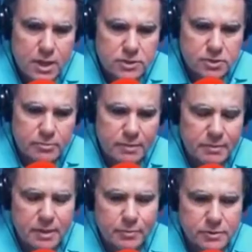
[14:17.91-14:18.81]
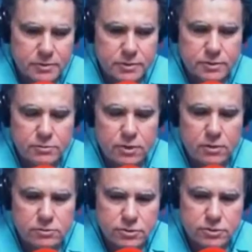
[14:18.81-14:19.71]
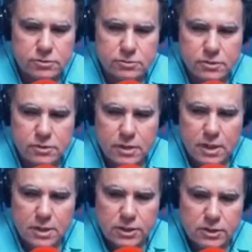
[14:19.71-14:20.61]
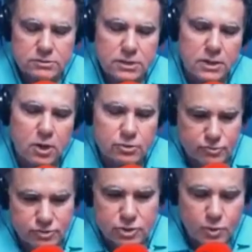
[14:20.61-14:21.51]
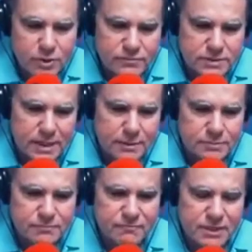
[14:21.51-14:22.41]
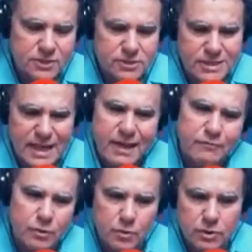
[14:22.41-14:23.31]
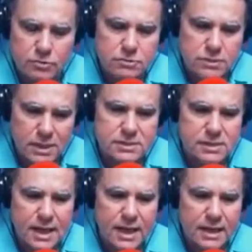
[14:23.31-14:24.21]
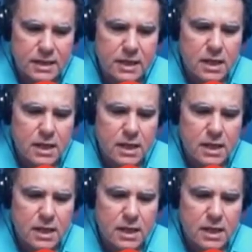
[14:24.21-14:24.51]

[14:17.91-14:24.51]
So maybe a person who goes through the 12 steps figures that everyone who does that